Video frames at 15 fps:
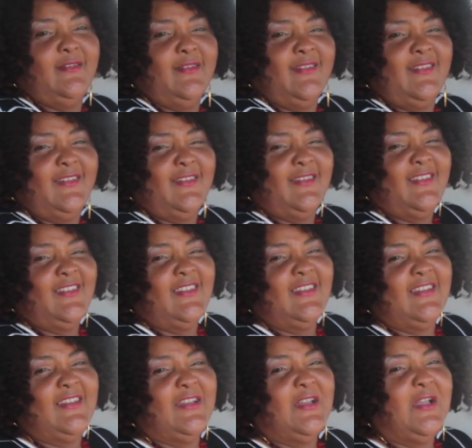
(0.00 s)
You have to be
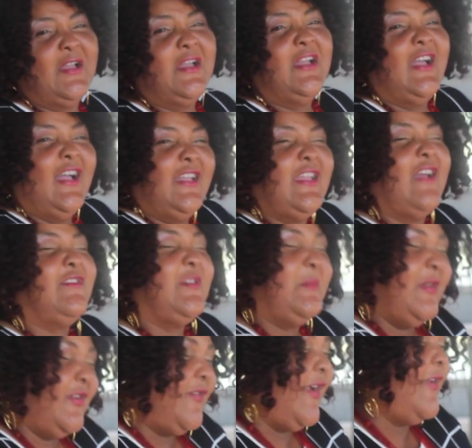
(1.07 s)
grateful and thankful. You have to
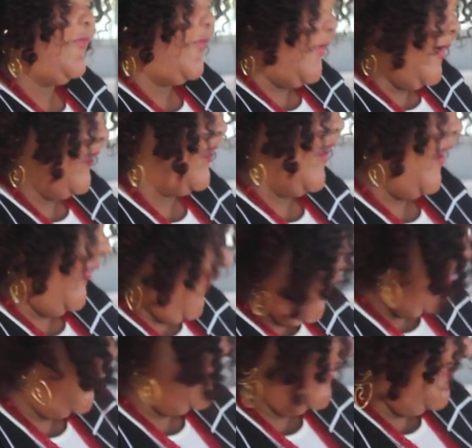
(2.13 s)
be grateful and
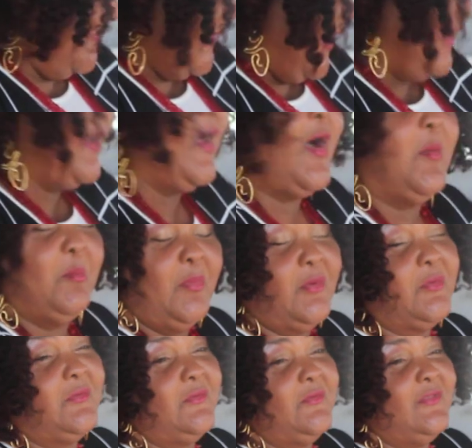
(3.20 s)
thankful and humble.
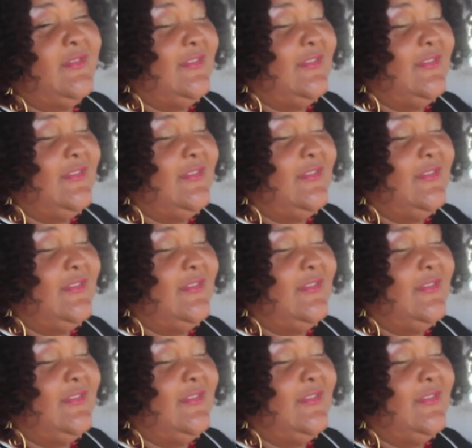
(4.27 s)
And